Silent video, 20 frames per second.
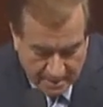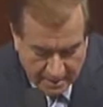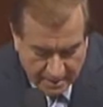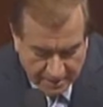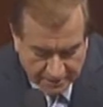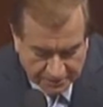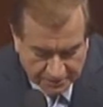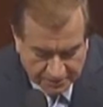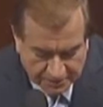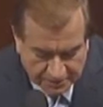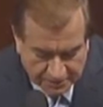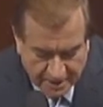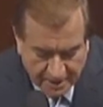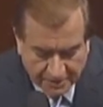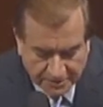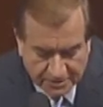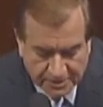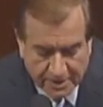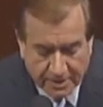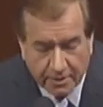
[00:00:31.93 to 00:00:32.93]
As a
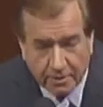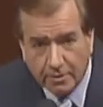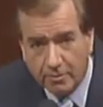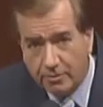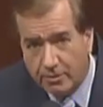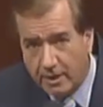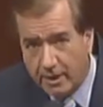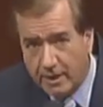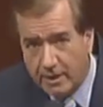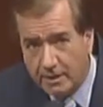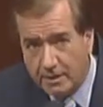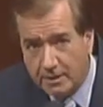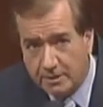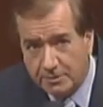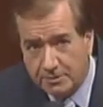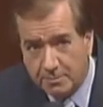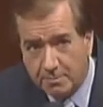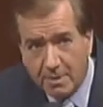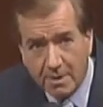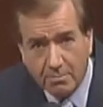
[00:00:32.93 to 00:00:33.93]
state senator then and
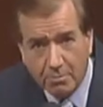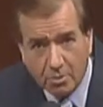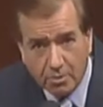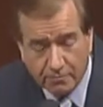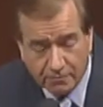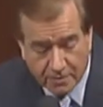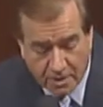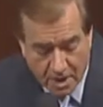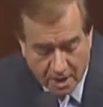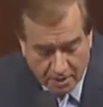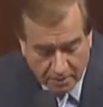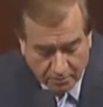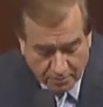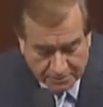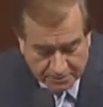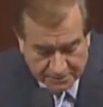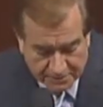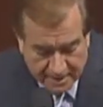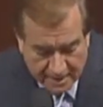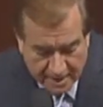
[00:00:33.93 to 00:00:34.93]
as a member of
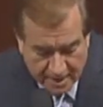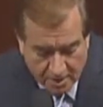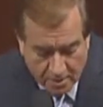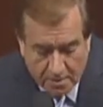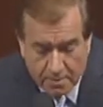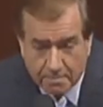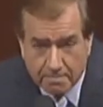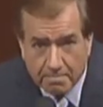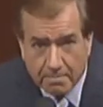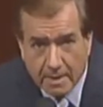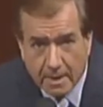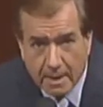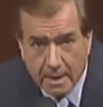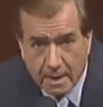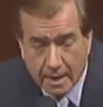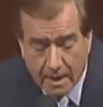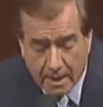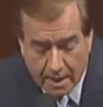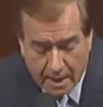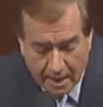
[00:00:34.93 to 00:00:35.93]
Congress now,
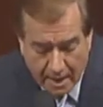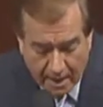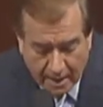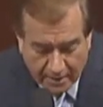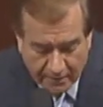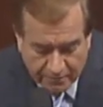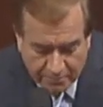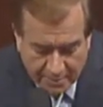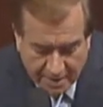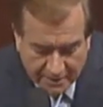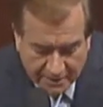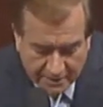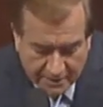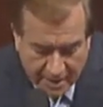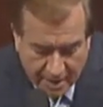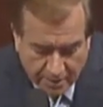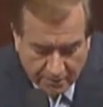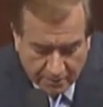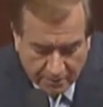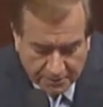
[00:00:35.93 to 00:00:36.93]
I have met
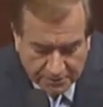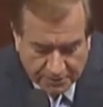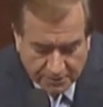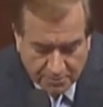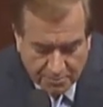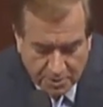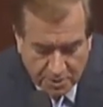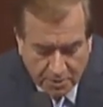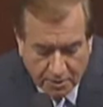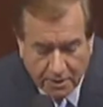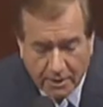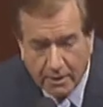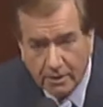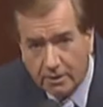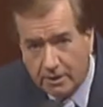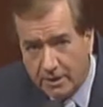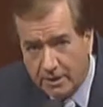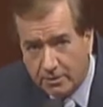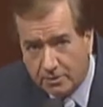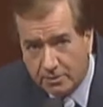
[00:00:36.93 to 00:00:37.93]
countless community
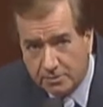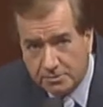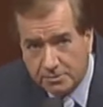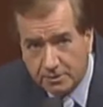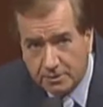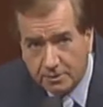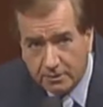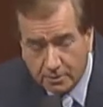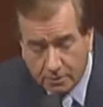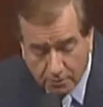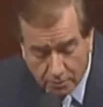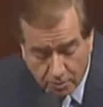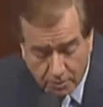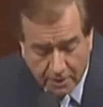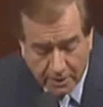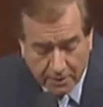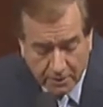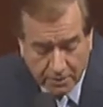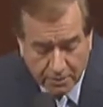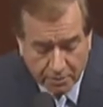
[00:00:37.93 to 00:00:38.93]
leaders,
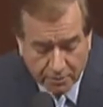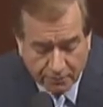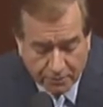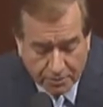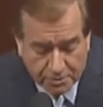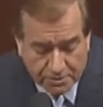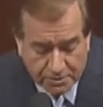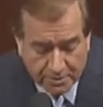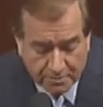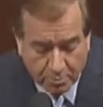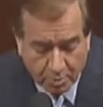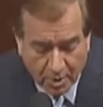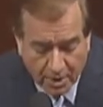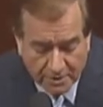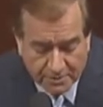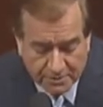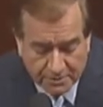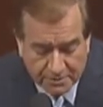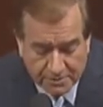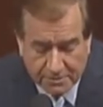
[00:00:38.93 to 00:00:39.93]
including university
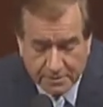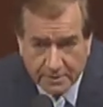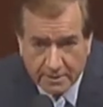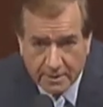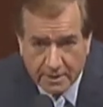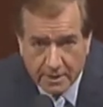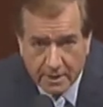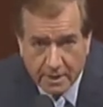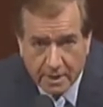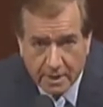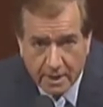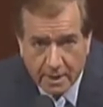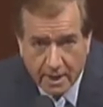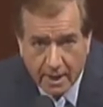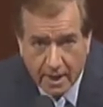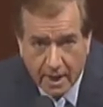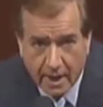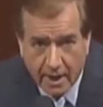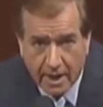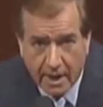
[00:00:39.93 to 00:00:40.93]
presidents,
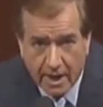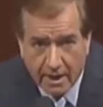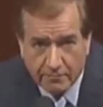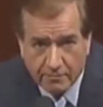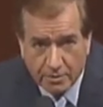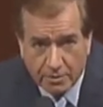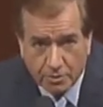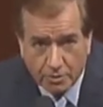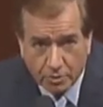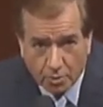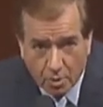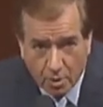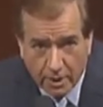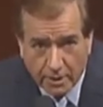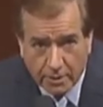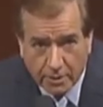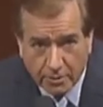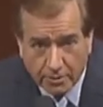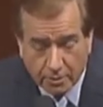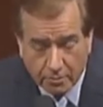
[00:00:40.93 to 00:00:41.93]
and I've
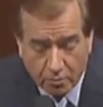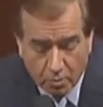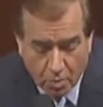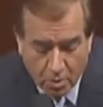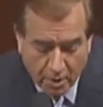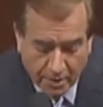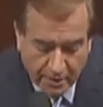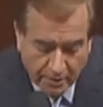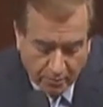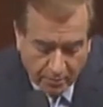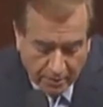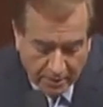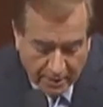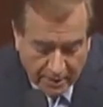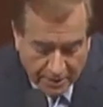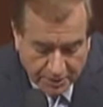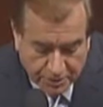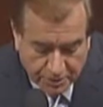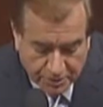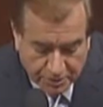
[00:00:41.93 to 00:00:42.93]
enjoyed a good working
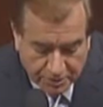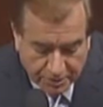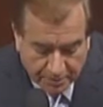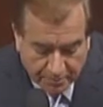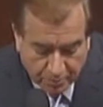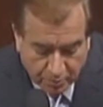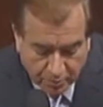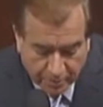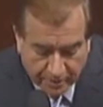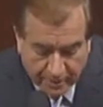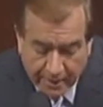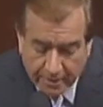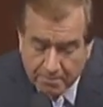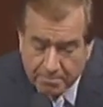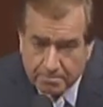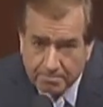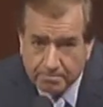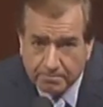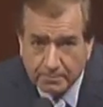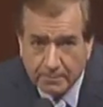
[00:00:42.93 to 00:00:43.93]
relationship with them.